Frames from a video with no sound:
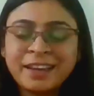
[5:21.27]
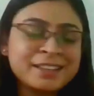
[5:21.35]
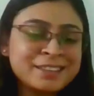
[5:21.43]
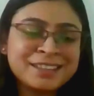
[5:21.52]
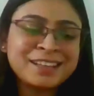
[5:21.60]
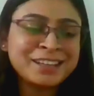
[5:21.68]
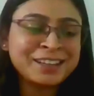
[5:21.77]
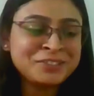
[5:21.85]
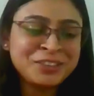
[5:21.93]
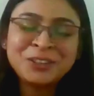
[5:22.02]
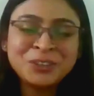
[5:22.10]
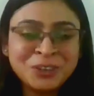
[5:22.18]
yes,
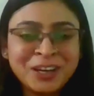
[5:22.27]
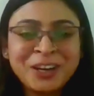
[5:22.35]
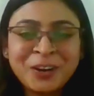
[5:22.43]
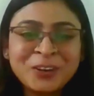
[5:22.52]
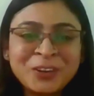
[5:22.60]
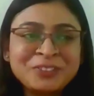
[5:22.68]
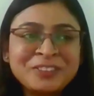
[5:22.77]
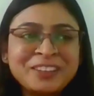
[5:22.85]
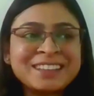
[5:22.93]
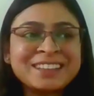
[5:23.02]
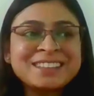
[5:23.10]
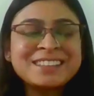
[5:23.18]
we do a lot of
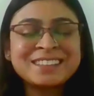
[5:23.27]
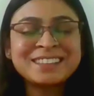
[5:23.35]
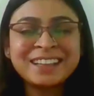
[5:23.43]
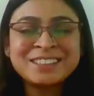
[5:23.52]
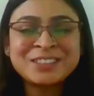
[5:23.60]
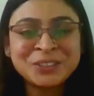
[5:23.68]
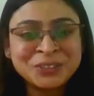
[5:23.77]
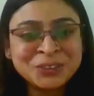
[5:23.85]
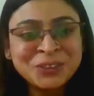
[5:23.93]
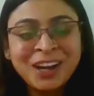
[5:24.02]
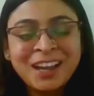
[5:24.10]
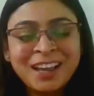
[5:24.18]
things. That's
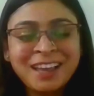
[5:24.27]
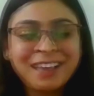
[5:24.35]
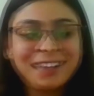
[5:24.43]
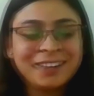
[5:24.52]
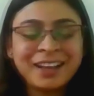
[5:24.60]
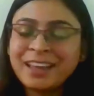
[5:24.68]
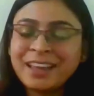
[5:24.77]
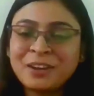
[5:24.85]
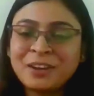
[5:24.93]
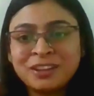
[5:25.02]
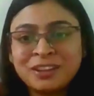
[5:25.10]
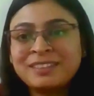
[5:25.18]
true. And
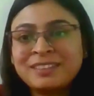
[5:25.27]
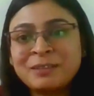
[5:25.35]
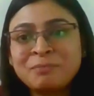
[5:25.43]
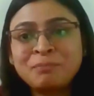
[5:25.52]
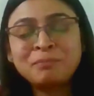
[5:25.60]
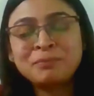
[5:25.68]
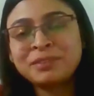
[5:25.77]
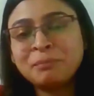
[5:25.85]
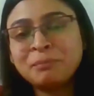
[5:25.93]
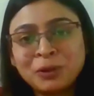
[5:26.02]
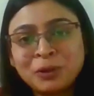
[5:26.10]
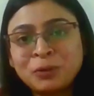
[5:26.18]
again, with the same
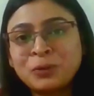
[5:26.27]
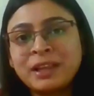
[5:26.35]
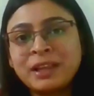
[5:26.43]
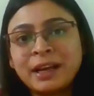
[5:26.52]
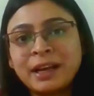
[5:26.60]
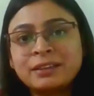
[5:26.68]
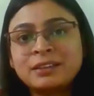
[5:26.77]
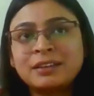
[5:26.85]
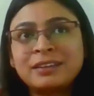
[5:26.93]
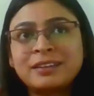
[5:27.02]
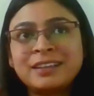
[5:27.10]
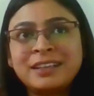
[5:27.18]
simple goal that
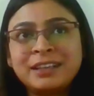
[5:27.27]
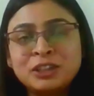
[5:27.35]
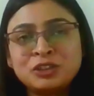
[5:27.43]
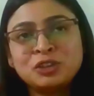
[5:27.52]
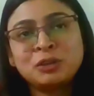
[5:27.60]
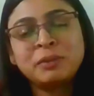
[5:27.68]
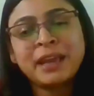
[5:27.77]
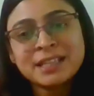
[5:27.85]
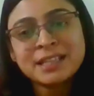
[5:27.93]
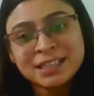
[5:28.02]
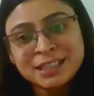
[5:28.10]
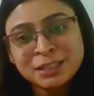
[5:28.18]
reading should be
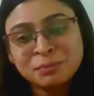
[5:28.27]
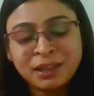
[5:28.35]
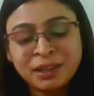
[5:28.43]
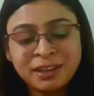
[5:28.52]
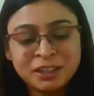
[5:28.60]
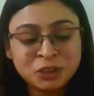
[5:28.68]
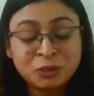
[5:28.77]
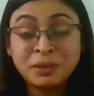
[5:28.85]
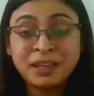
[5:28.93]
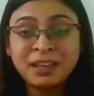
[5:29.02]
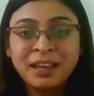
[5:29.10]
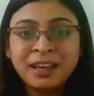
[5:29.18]
accessible, it should
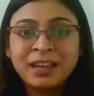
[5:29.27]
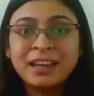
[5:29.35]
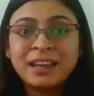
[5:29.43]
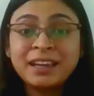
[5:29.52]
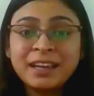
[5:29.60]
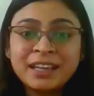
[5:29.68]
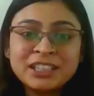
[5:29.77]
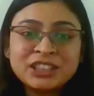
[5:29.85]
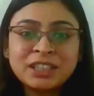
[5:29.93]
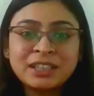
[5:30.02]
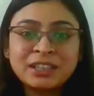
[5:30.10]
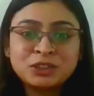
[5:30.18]
be
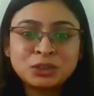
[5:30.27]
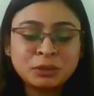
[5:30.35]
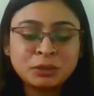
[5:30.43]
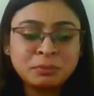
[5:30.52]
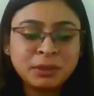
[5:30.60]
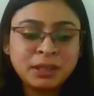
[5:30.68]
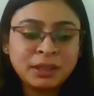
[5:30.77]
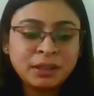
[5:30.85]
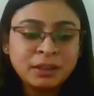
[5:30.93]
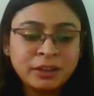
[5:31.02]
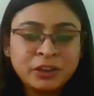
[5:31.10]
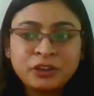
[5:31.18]
engaging, it should
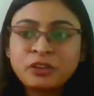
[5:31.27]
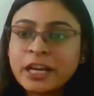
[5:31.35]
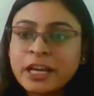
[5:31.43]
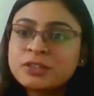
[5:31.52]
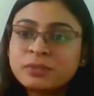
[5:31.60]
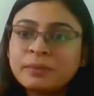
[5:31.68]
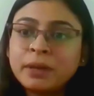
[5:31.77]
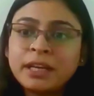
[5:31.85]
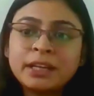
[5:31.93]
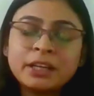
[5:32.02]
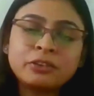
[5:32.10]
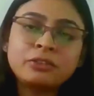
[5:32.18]
be
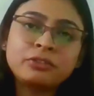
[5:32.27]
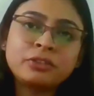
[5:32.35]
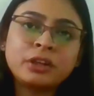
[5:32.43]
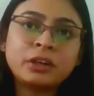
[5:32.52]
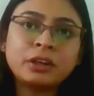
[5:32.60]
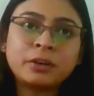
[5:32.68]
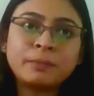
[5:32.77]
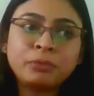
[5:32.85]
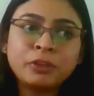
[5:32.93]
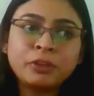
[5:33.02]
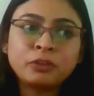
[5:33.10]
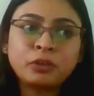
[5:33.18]
transformative
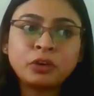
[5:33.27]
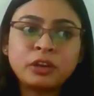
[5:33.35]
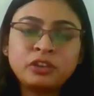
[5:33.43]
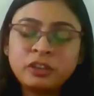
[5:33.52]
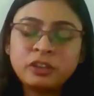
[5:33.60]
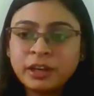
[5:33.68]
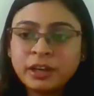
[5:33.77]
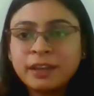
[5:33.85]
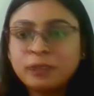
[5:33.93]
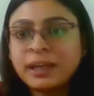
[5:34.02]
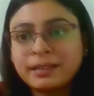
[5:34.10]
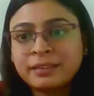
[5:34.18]
for children
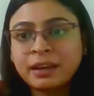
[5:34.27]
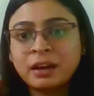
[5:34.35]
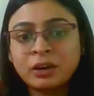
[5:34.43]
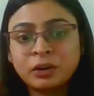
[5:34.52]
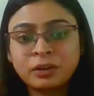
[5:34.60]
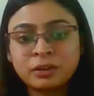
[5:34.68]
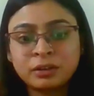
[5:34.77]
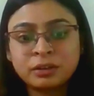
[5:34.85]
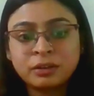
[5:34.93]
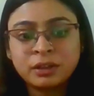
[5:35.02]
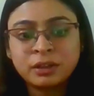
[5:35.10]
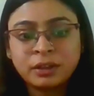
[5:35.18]
as well as
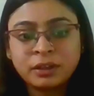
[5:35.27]
our,